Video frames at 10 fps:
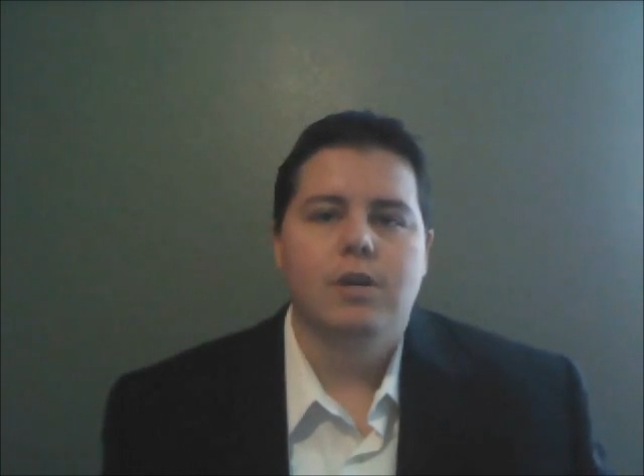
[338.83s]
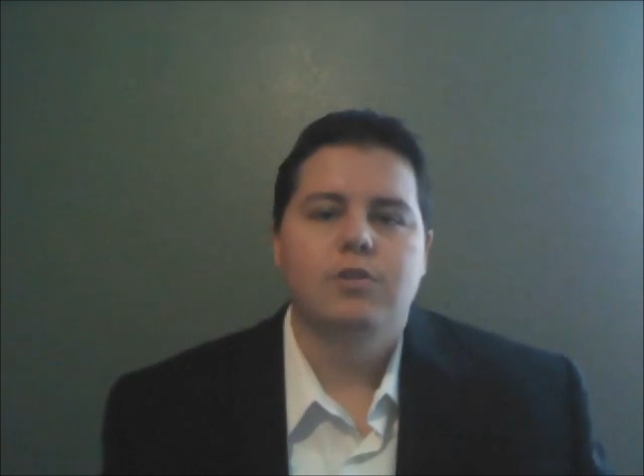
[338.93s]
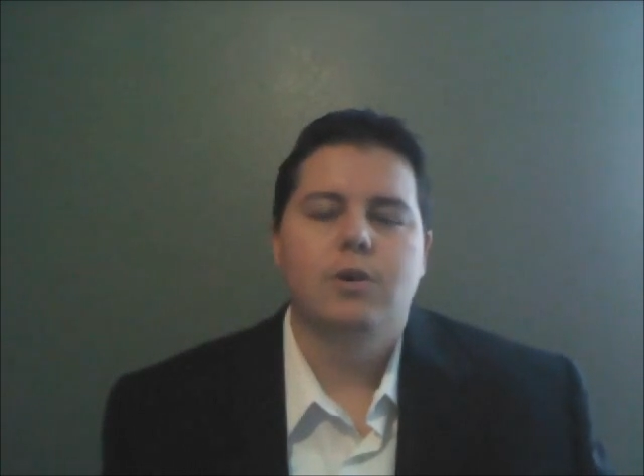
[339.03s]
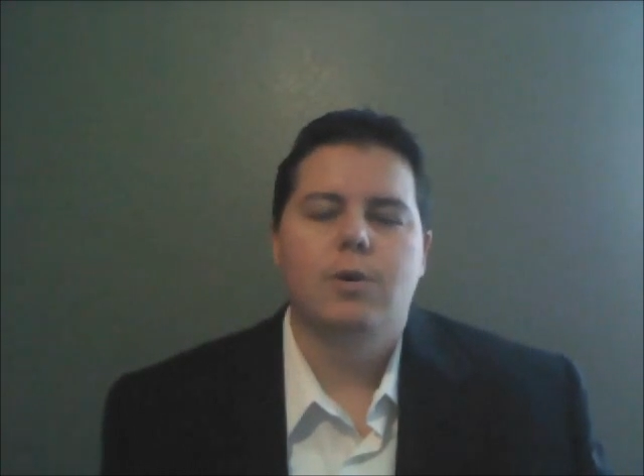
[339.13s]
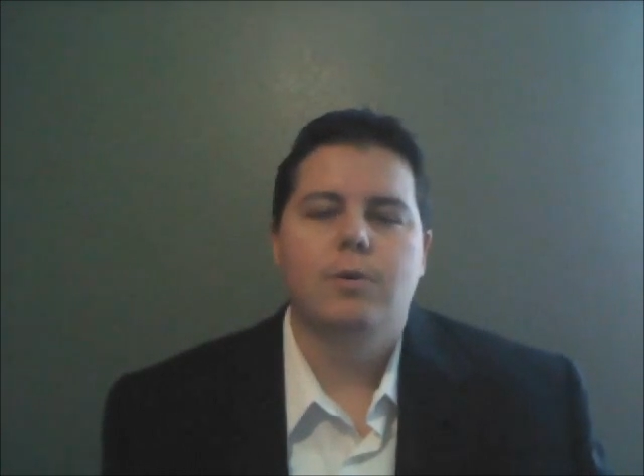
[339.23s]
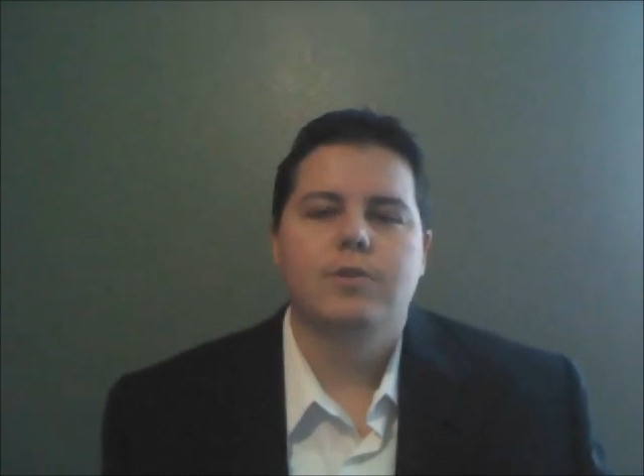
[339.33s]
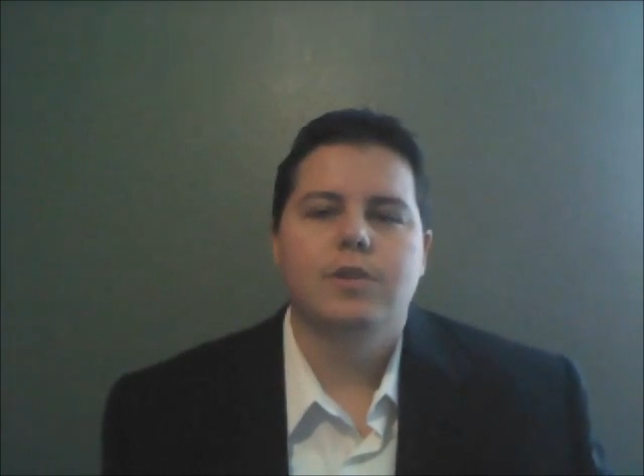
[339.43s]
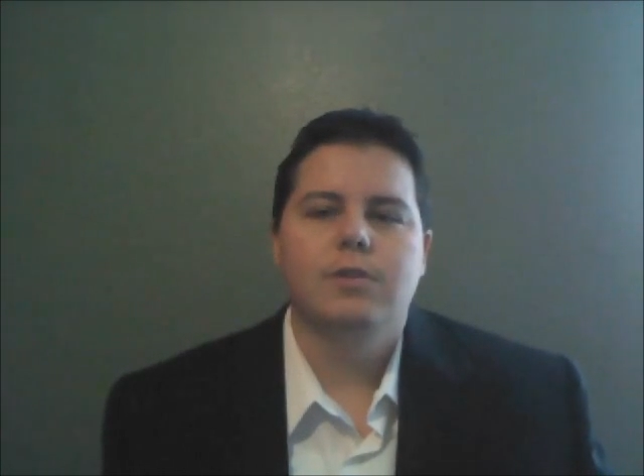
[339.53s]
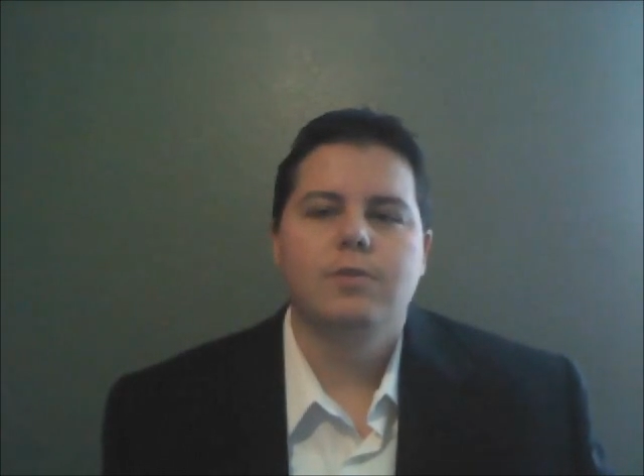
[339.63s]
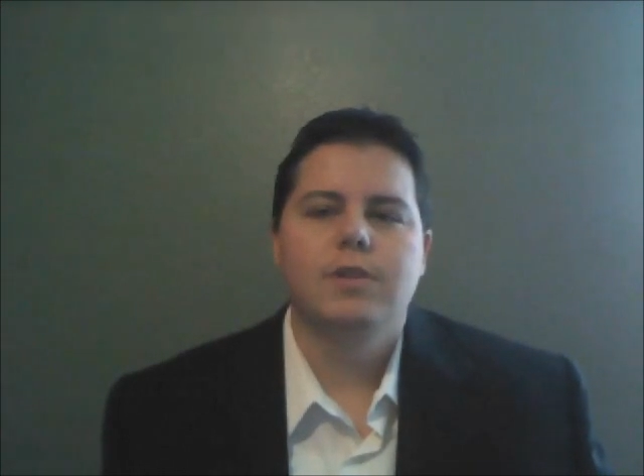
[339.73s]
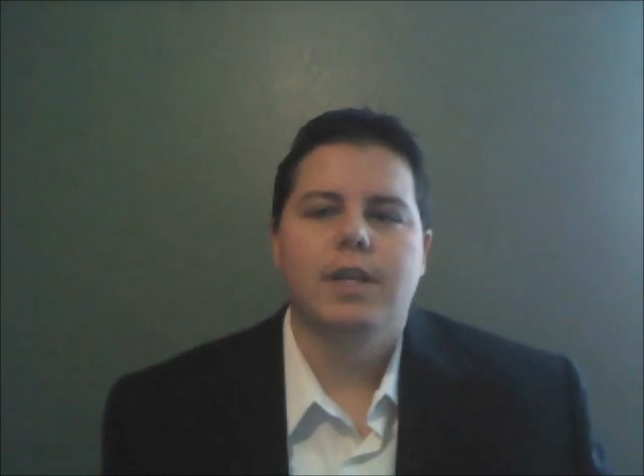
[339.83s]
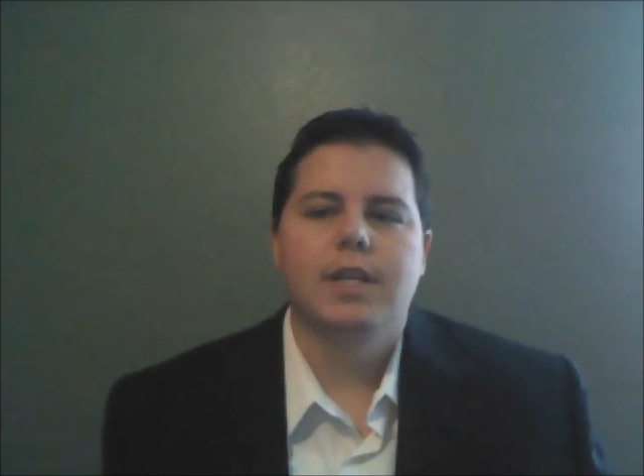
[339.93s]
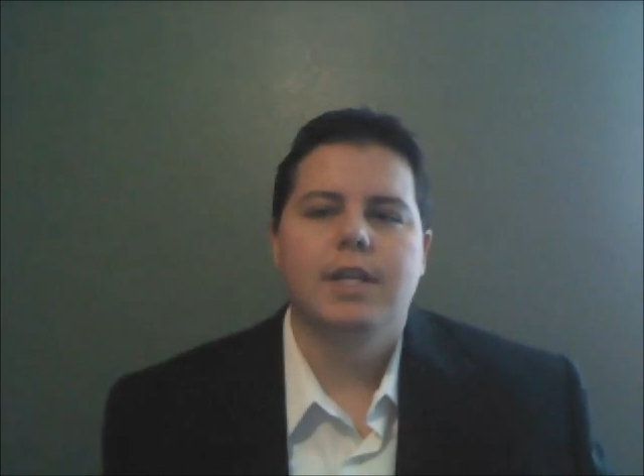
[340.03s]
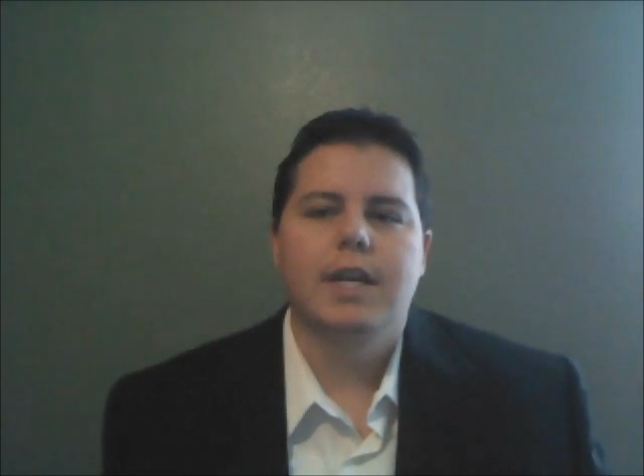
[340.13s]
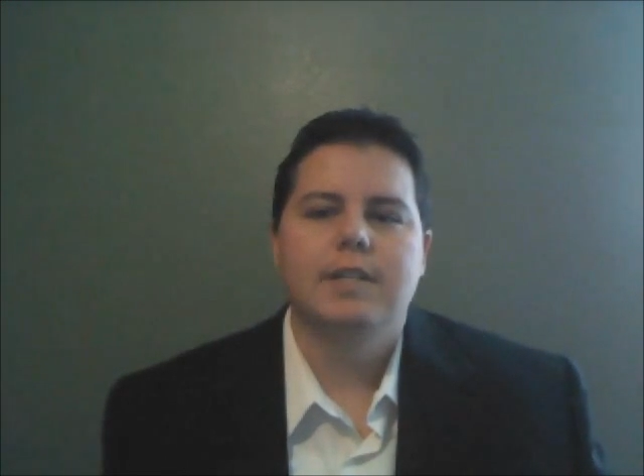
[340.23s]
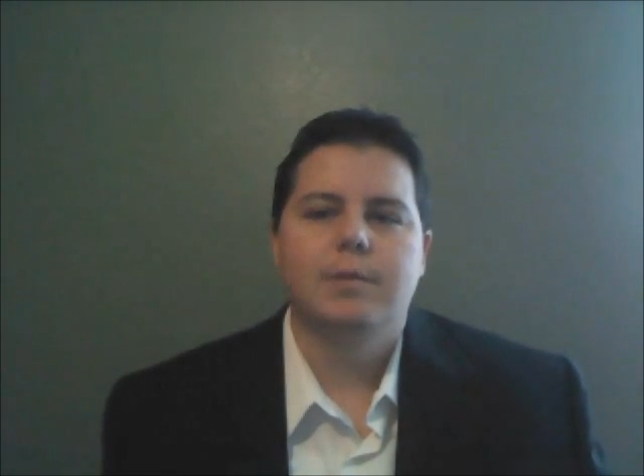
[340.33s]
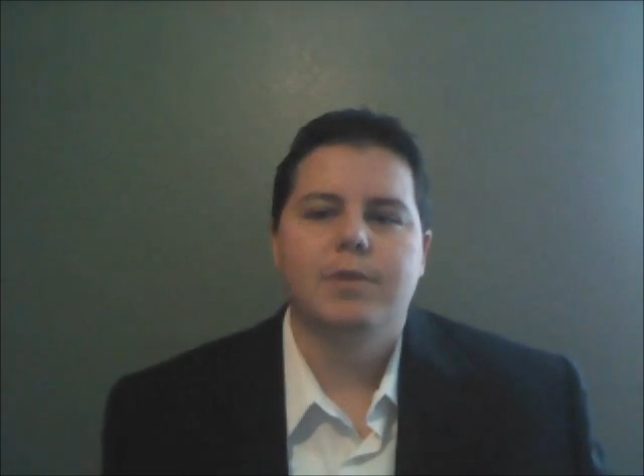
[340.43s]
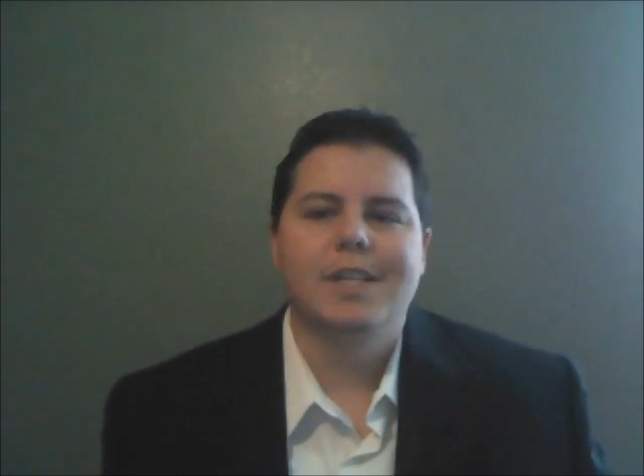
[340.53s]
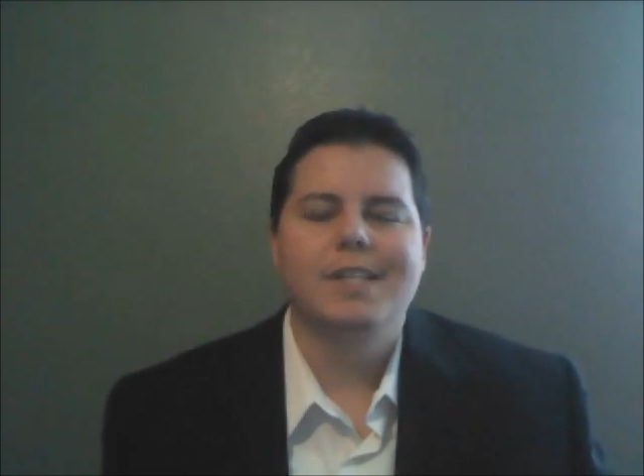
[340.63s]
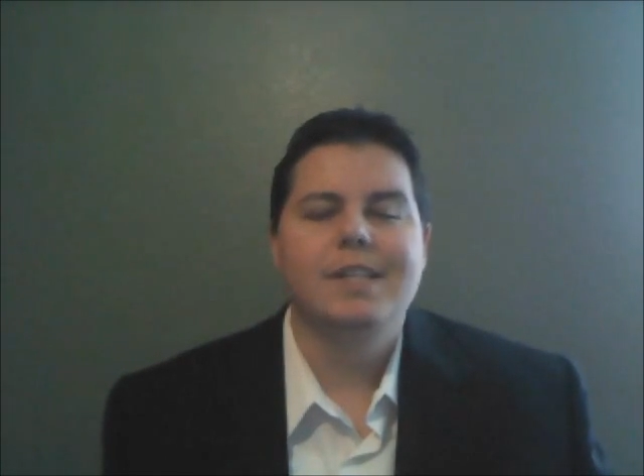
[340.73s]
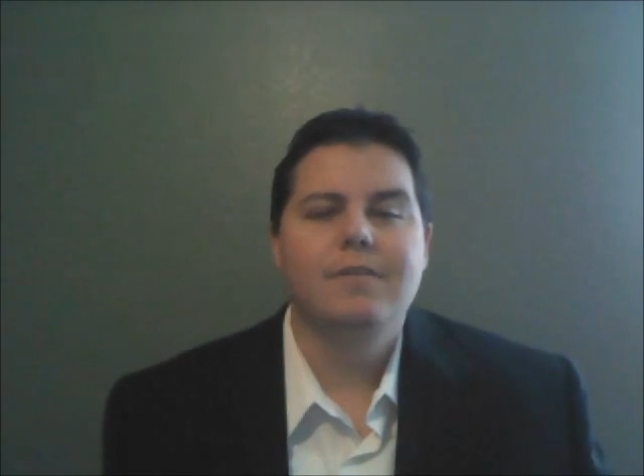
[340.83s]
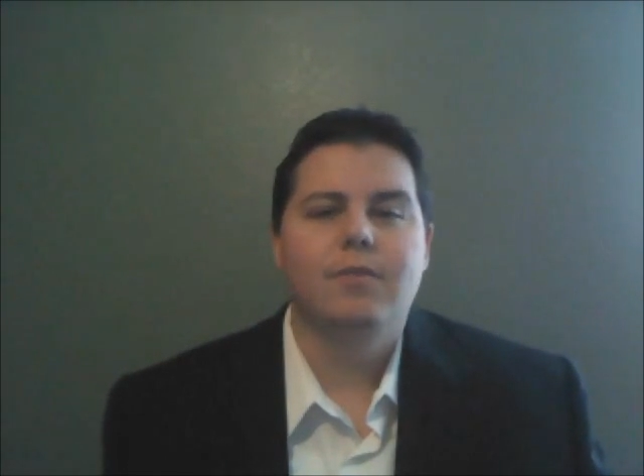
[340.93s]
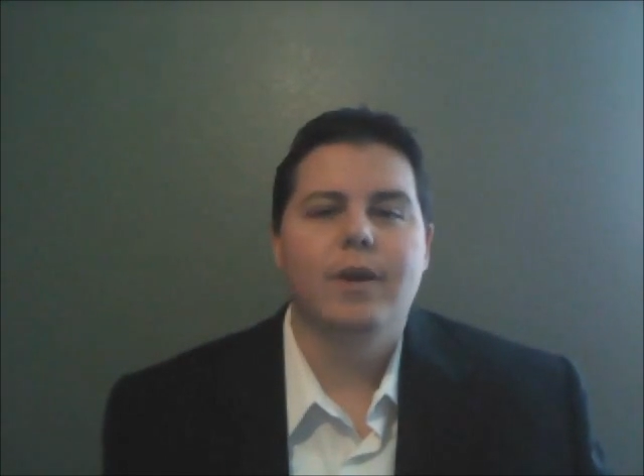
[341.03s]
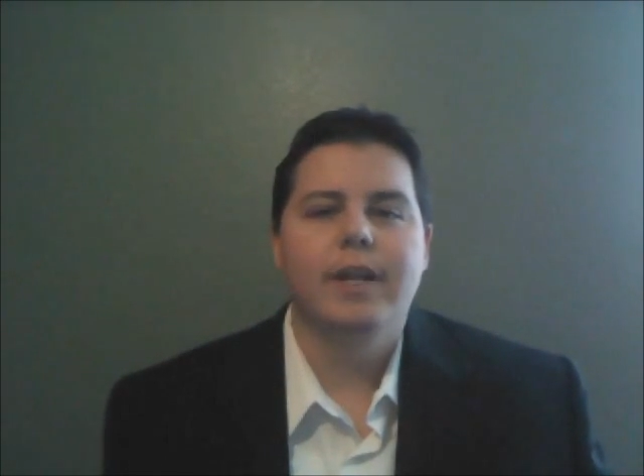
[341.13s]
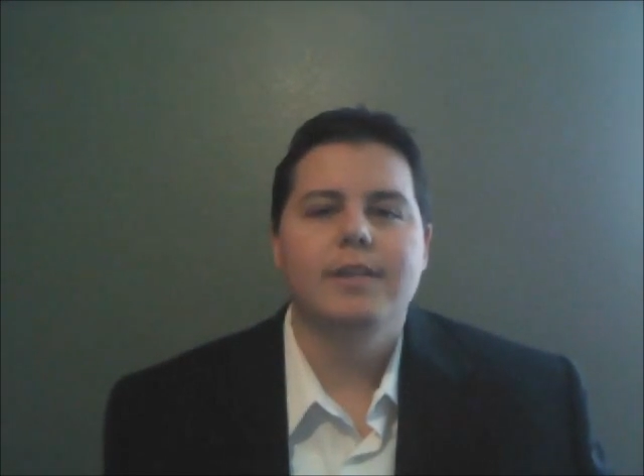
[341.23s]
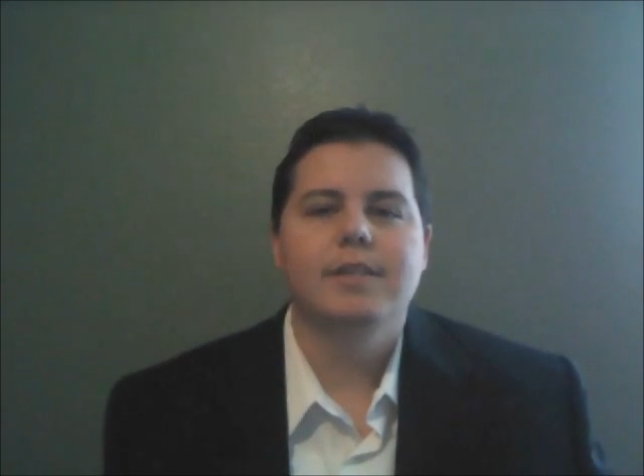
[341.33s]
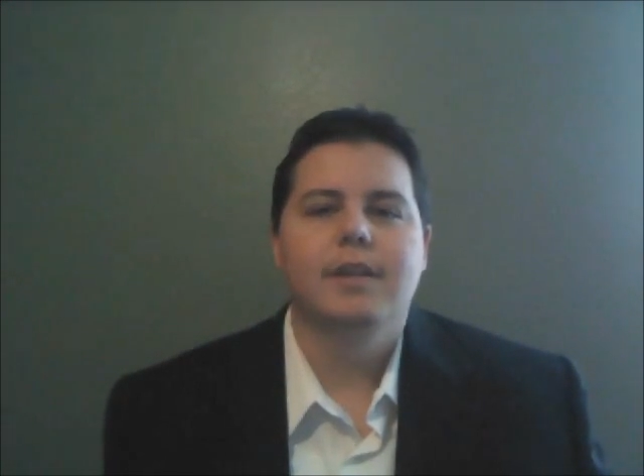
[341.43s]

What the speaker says: So signals that indicate something different